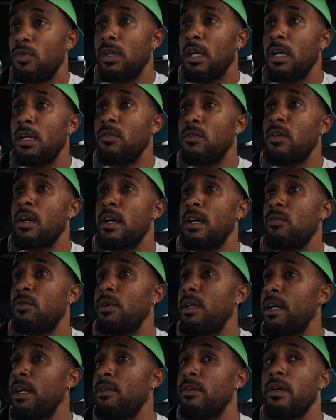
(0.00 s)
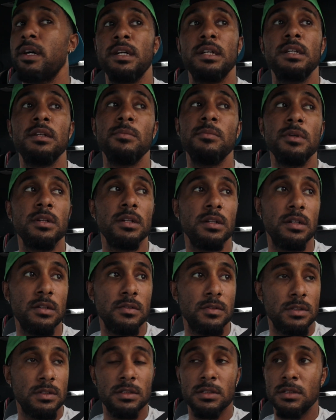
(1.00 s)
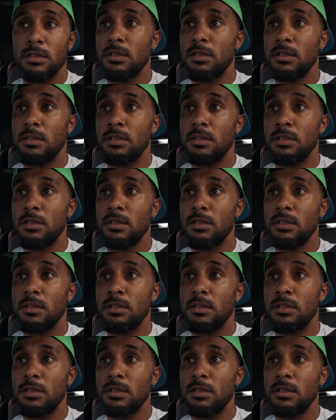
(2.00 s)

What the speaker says: ain't right in the middle of it.